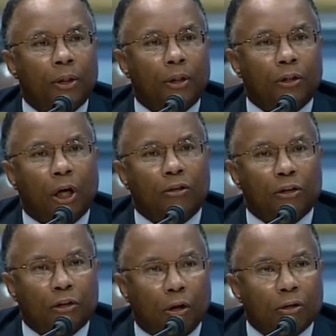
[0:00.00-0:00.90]
conduct a
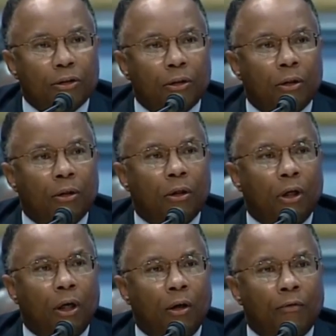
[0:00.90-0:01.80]
search,
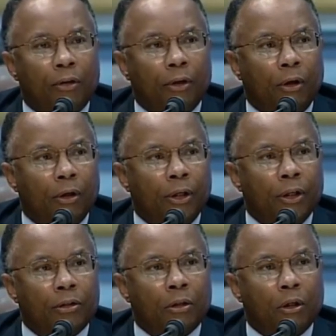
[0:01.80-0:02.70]
that there
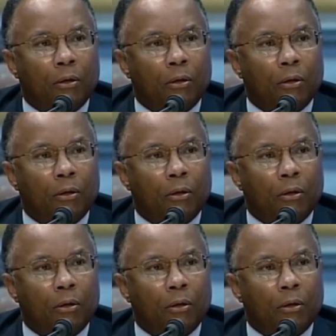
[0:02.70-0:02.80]
is